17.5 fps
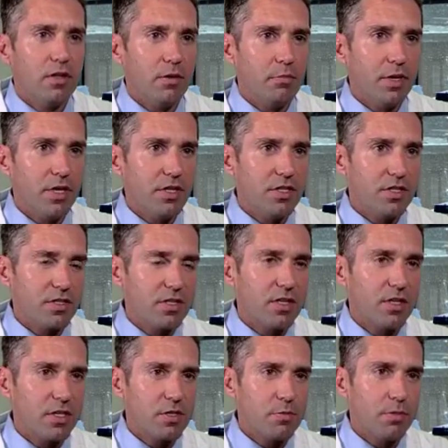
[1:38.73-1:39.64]
that patients
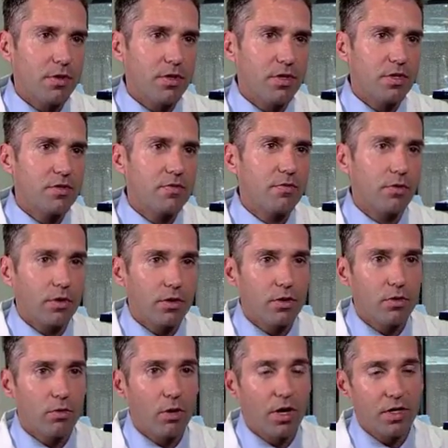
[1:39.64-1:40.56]
can experience for a
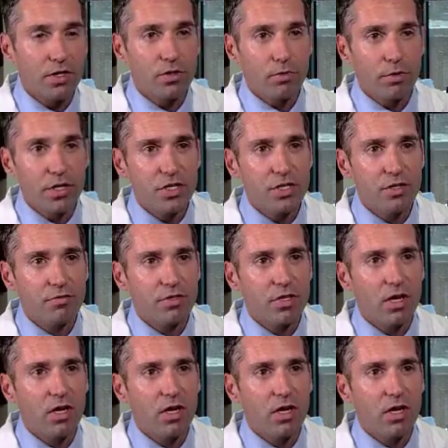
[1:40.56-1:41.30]
chronic duration of